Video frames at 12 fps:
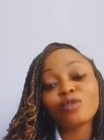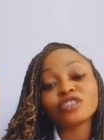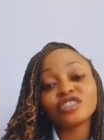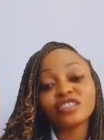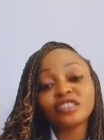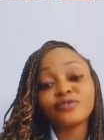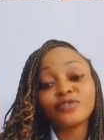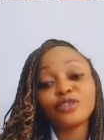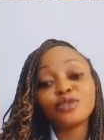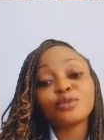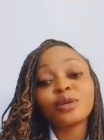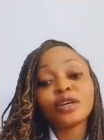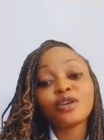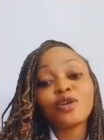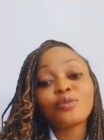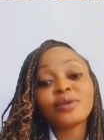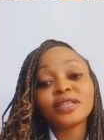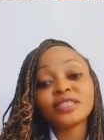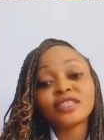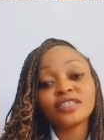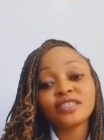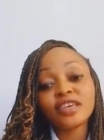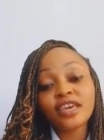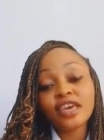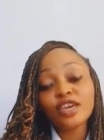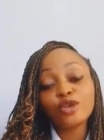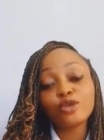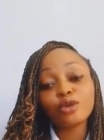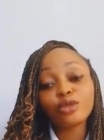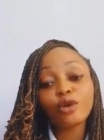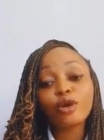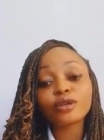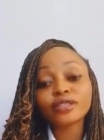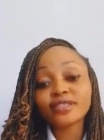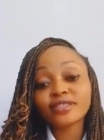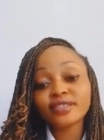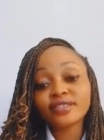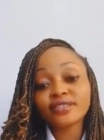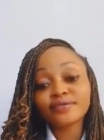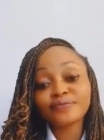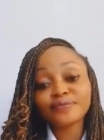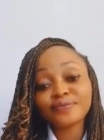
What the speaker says: watch this video and comment your thoughts.